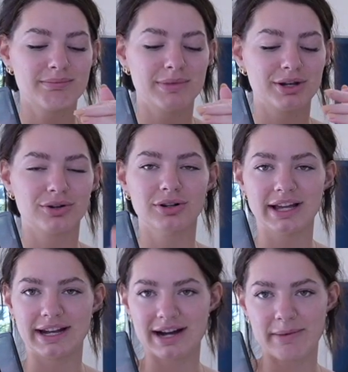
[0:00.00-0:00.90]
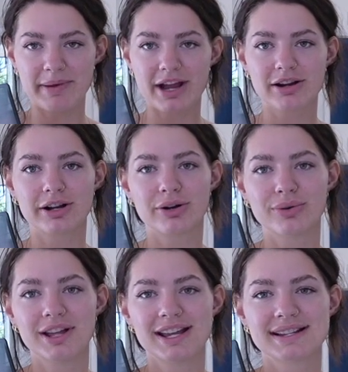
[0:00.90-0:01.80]
middle, and up
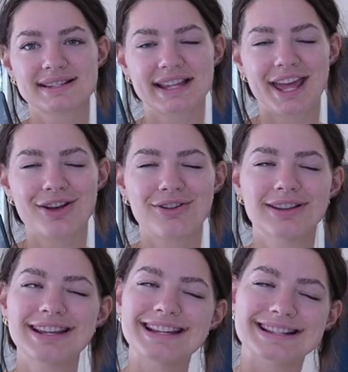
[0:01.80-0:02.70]
arrow scale